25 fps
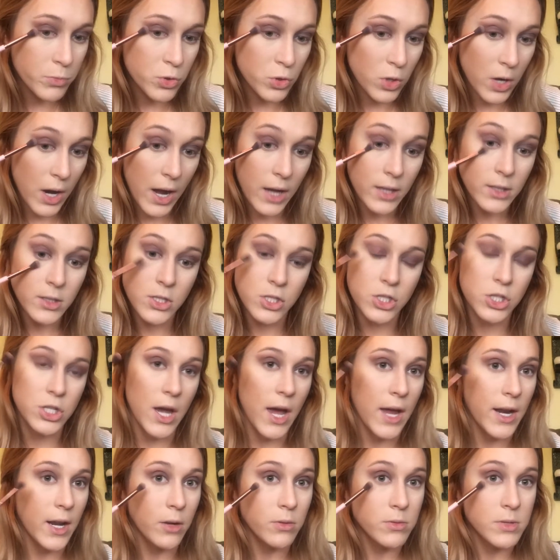Drag the
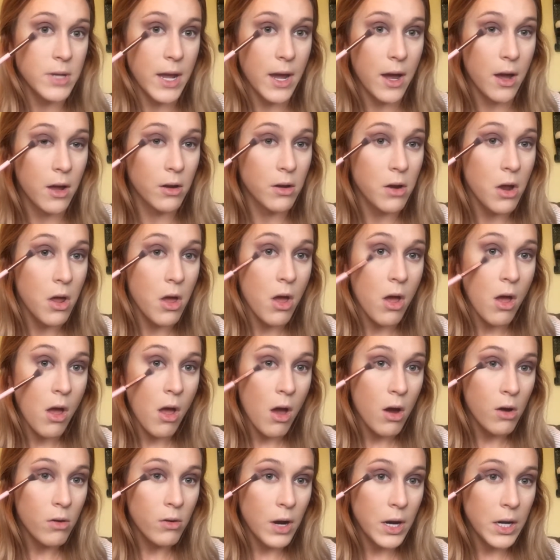shadow down
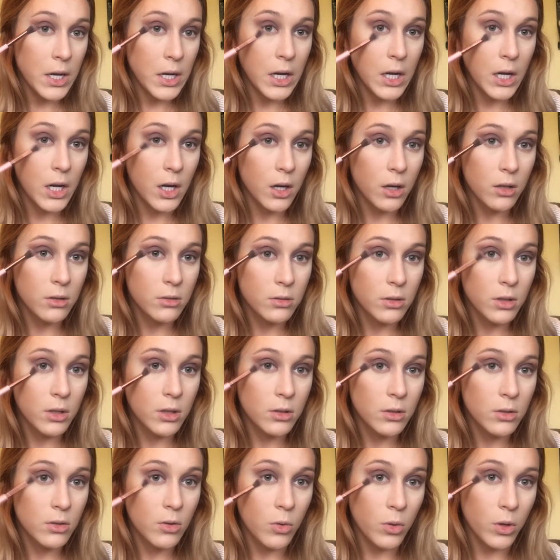right here
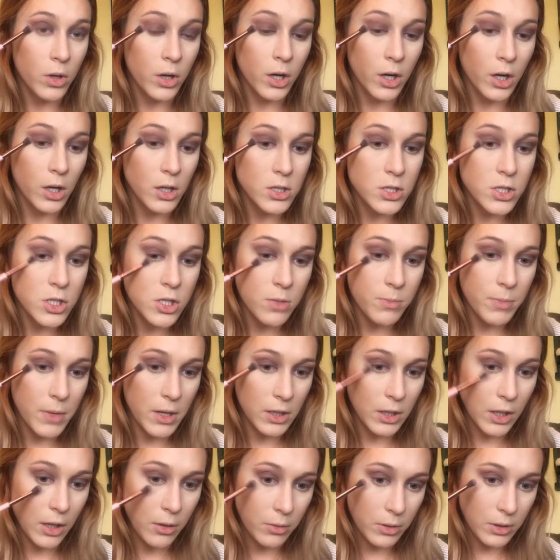in the corner to my
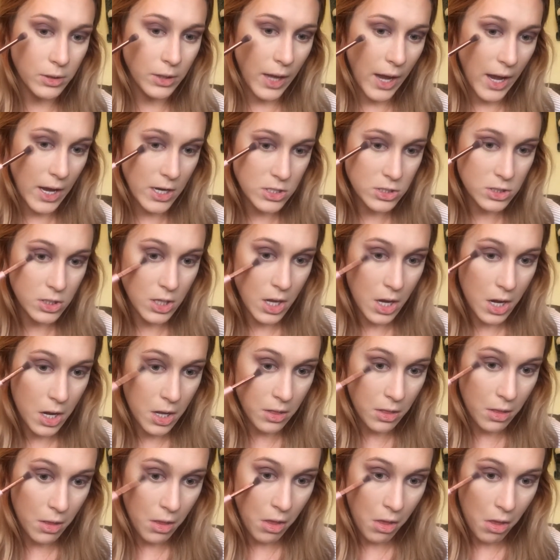lower lash
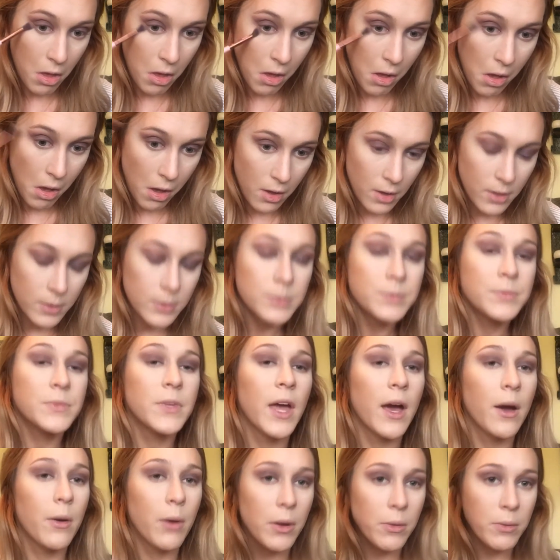line.
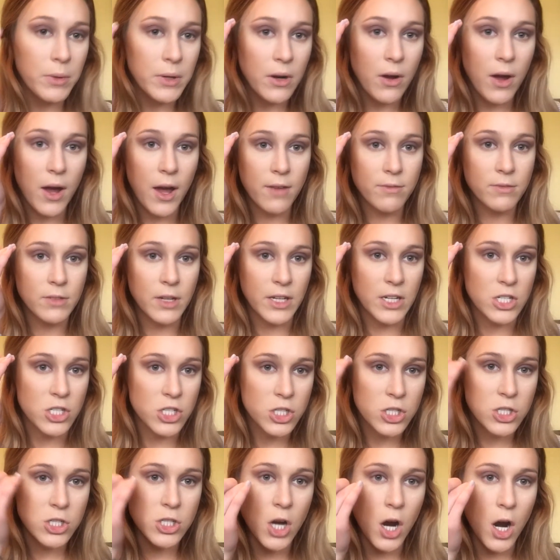That way we don't have like a
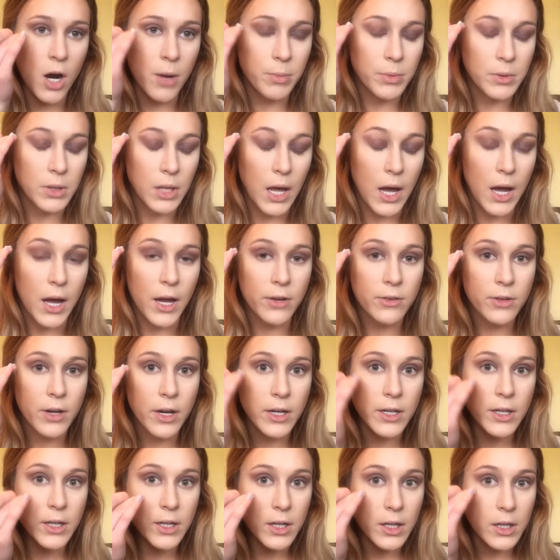sharp line
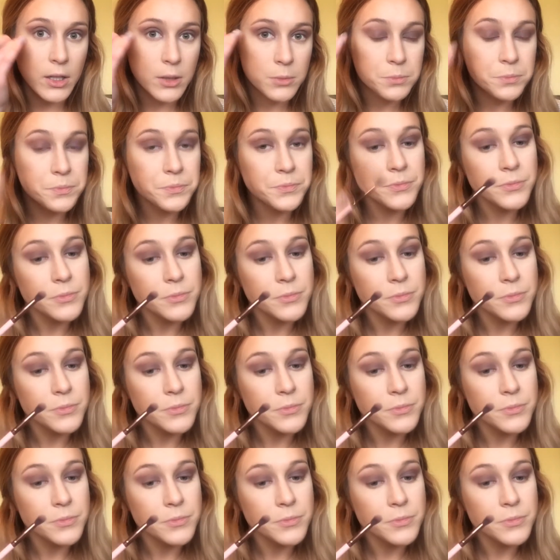right here.